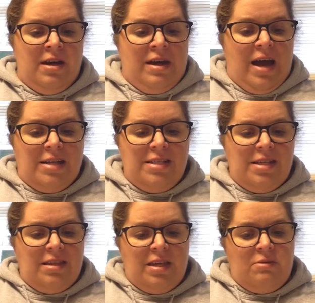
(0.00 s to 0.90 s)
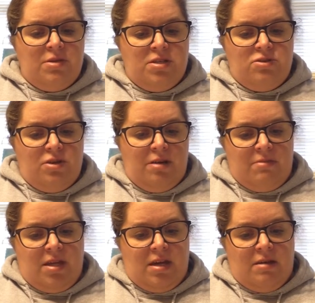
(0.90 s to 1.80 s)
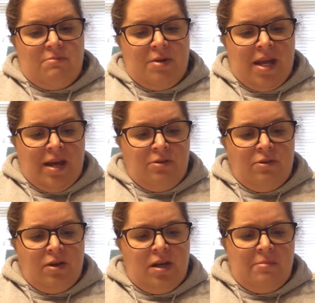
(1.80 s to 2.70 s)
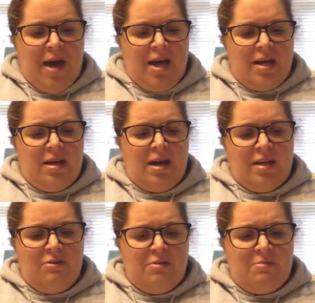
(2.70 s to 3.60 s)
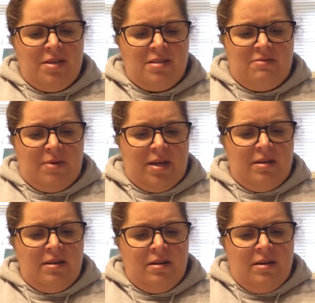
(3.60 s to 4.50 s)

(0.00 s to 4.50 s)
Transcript: I didn't think it was a dream then, but now, looking back, I know it must have been.